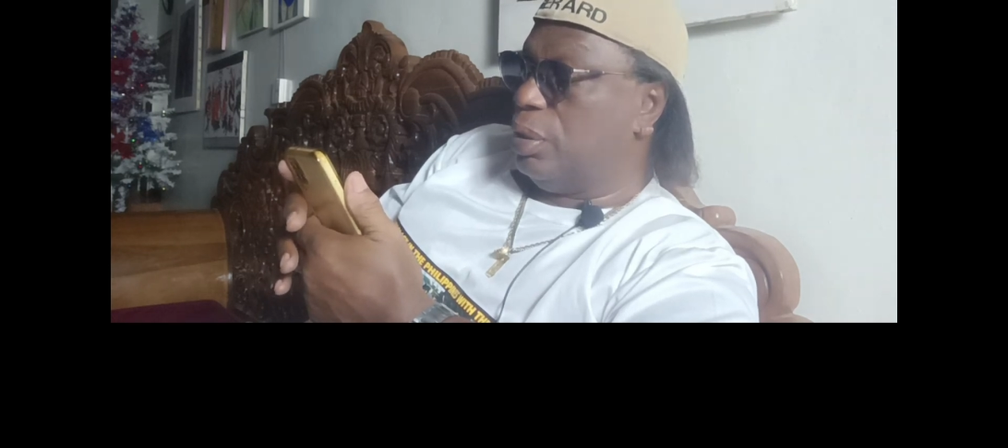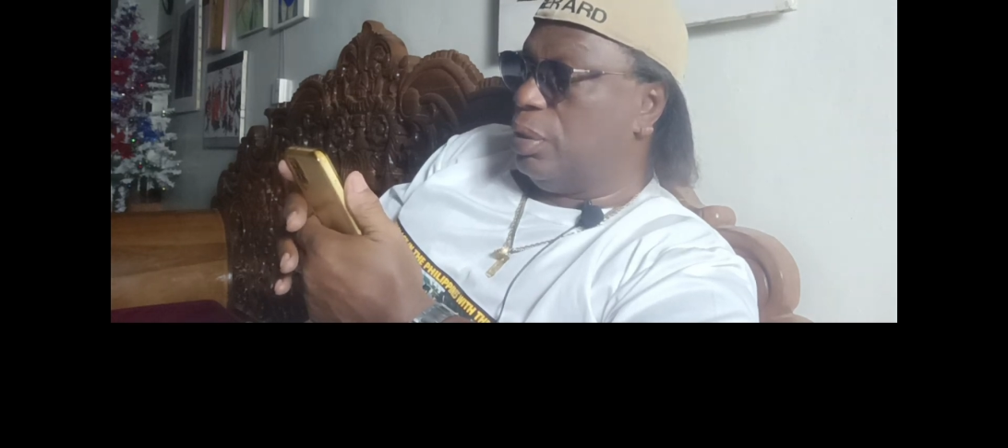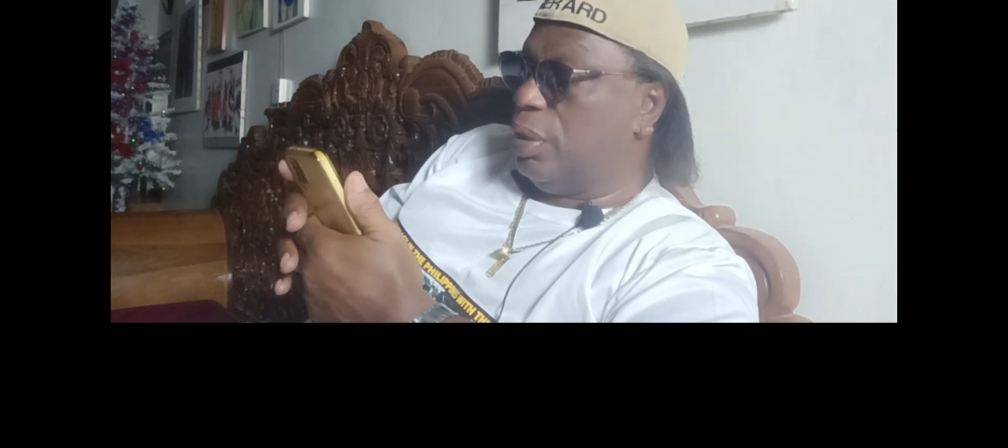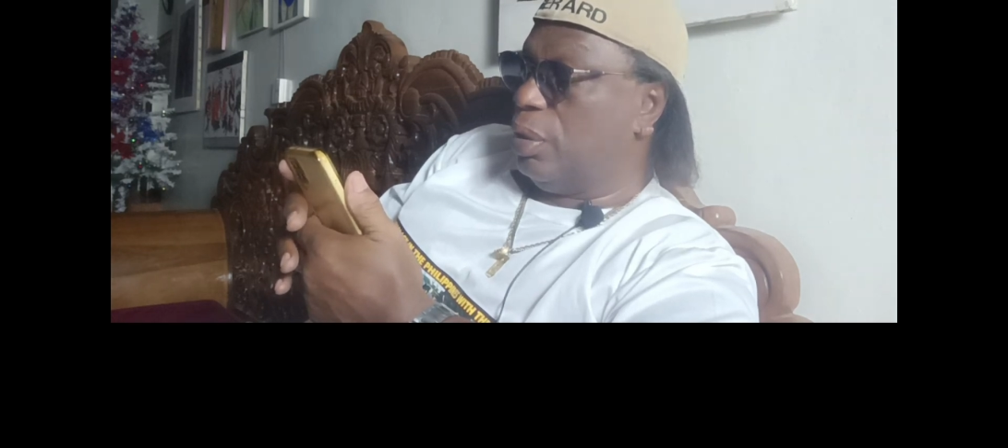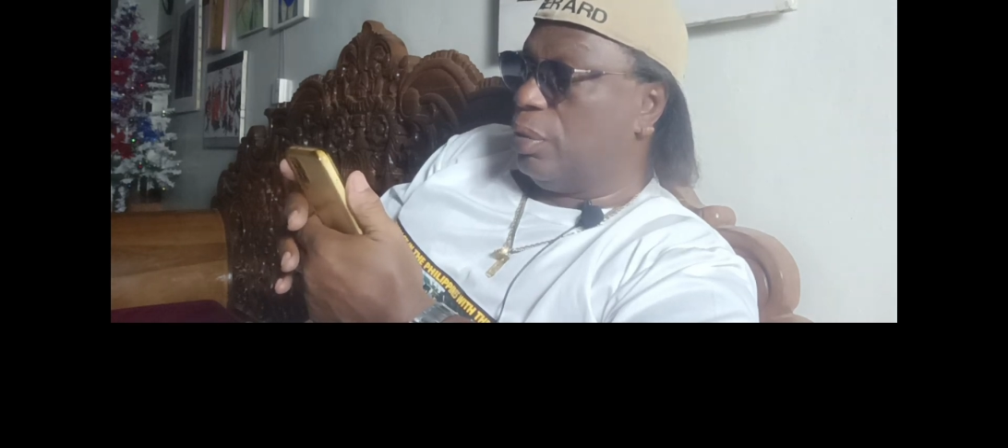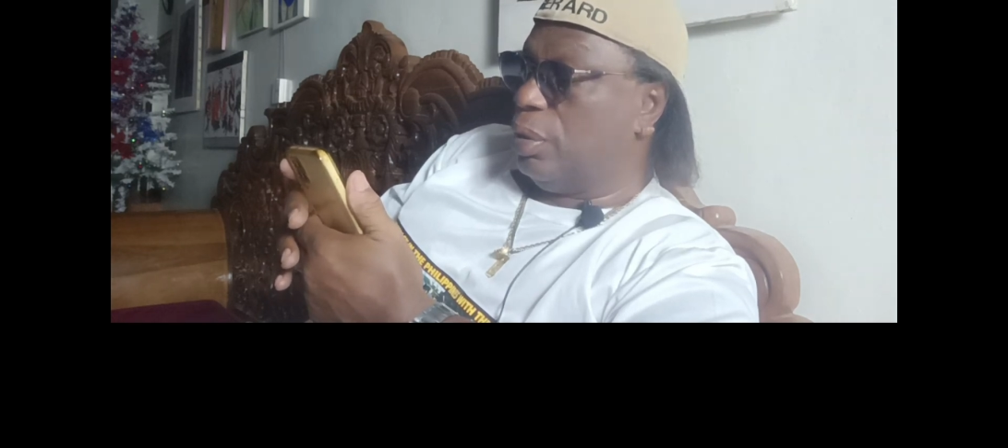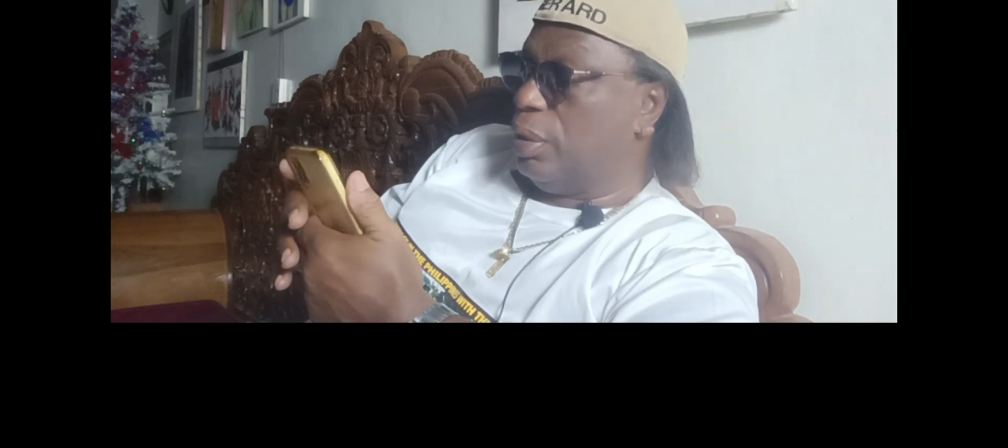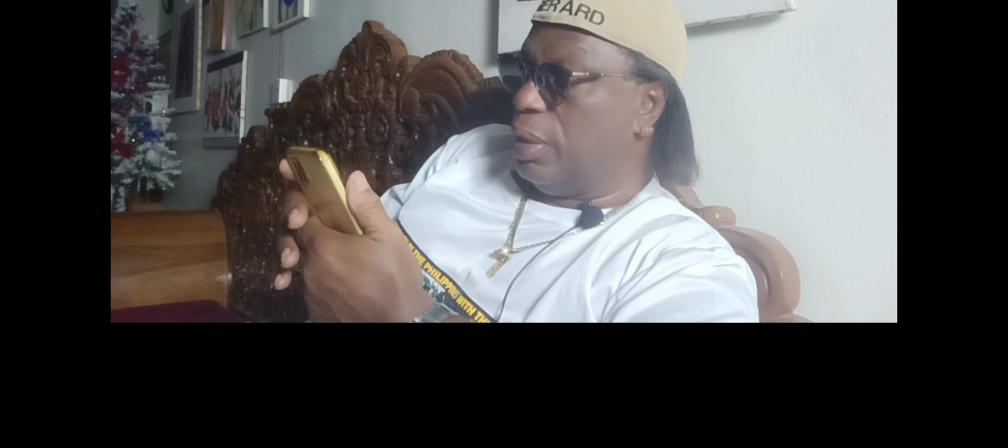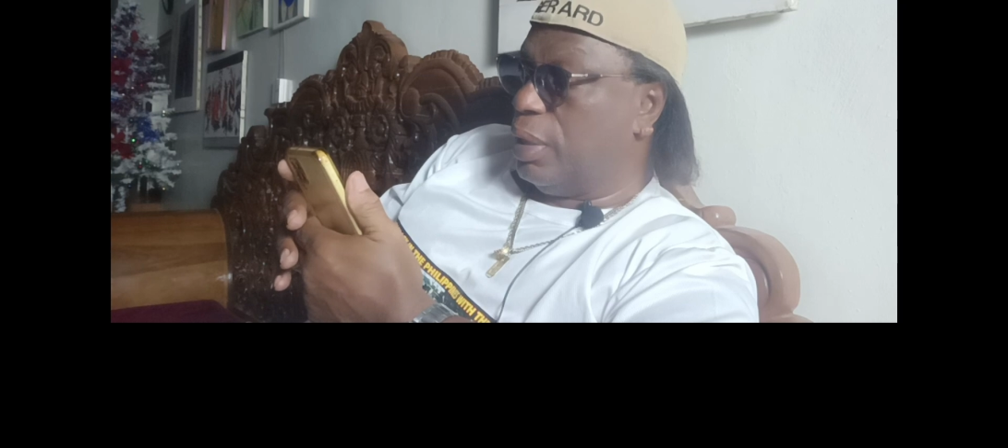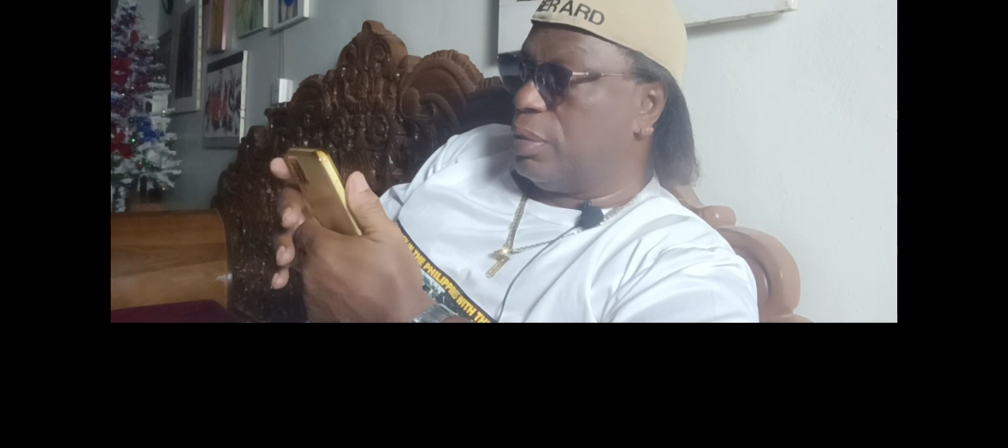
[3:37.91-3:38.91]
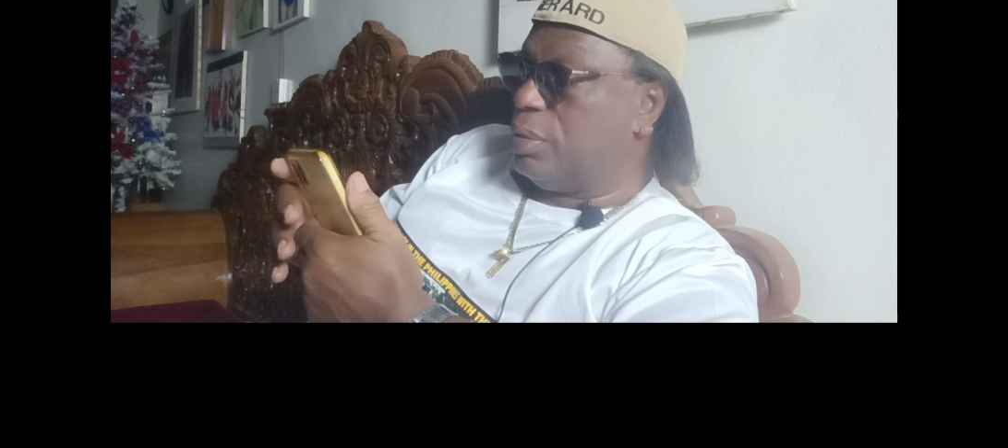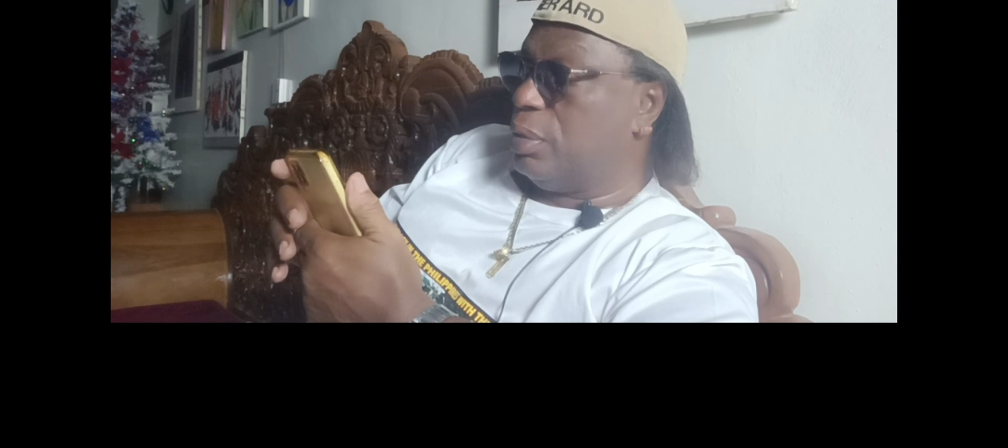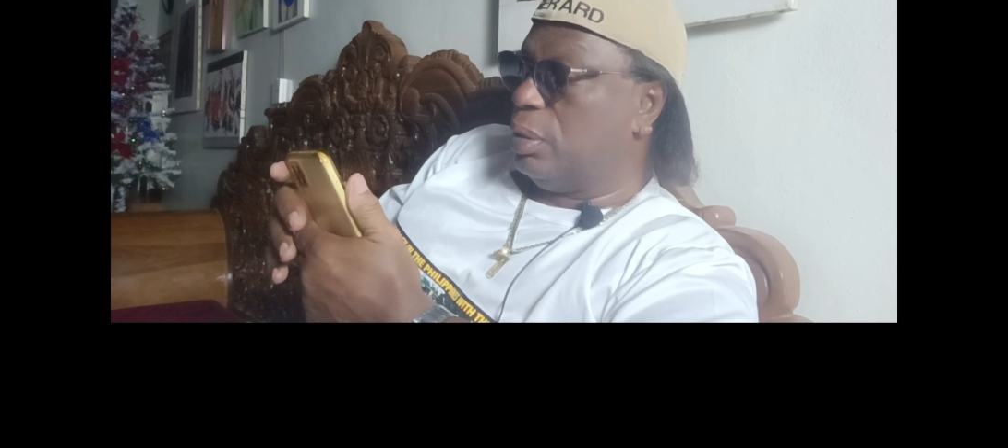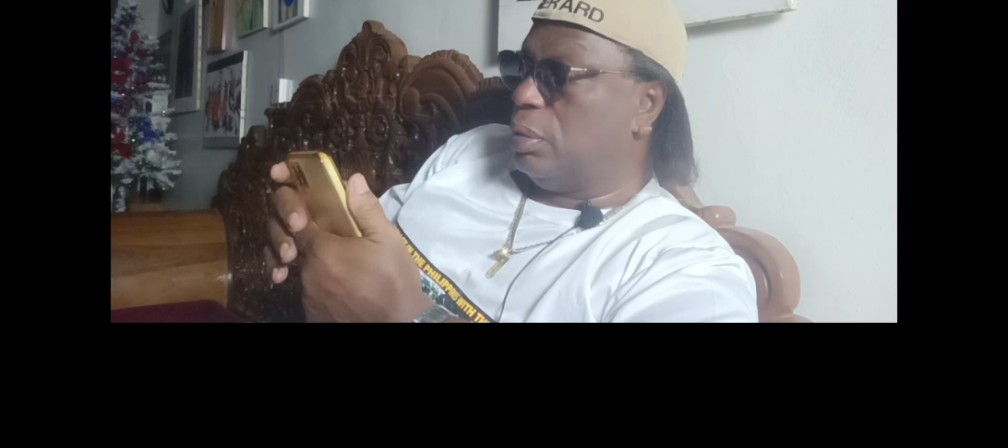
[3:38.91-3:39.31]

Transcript: younger, yes.